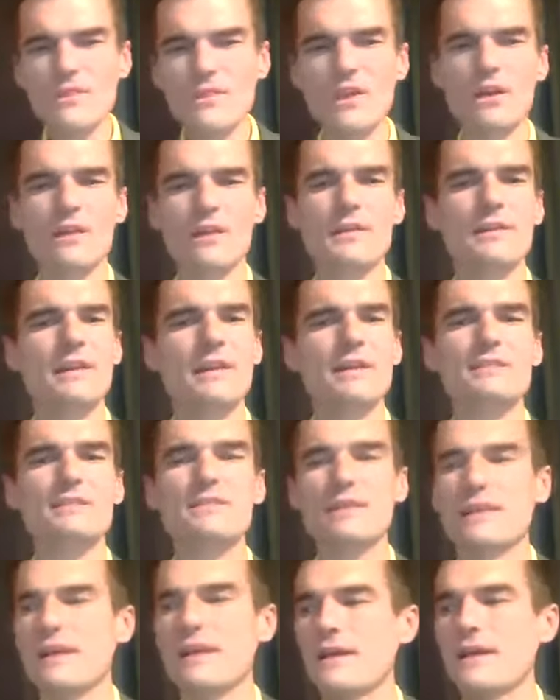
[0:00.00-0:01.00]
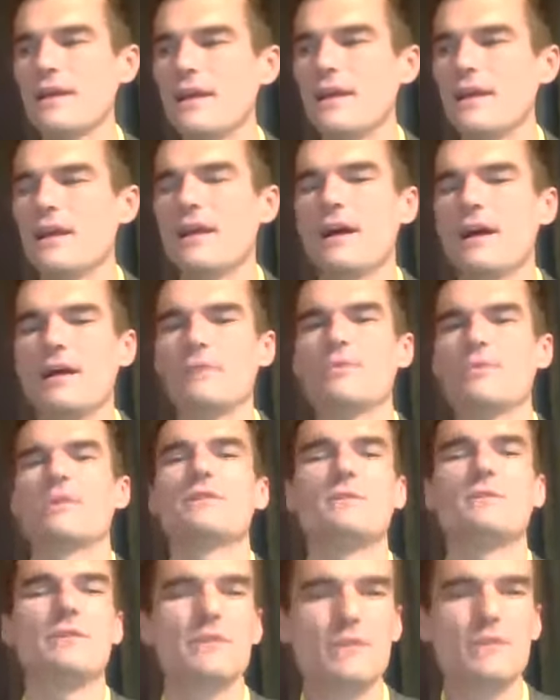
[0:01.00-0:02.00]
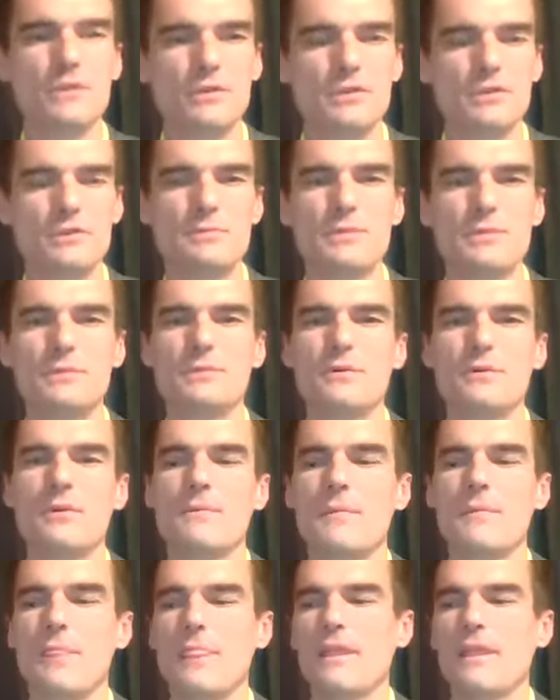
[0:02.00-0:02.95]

the next thing, I want to encourage people